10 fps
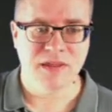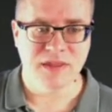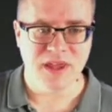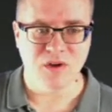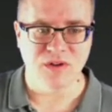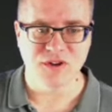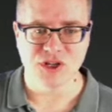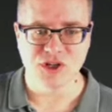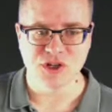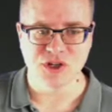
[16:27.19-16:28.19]
then
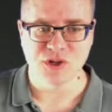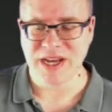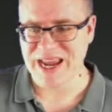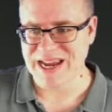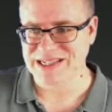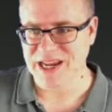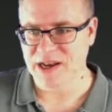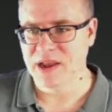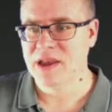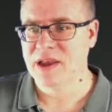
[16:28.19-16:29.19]
ColdFusion
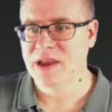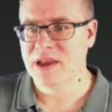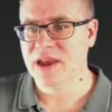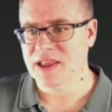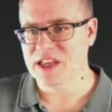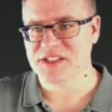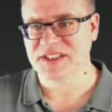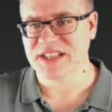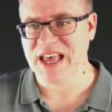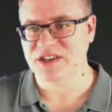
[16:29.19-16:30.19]
2018, and then just
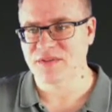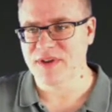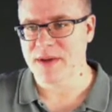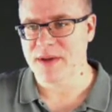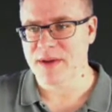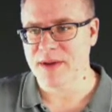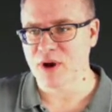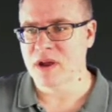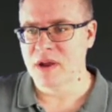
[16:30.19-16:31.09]
this last November,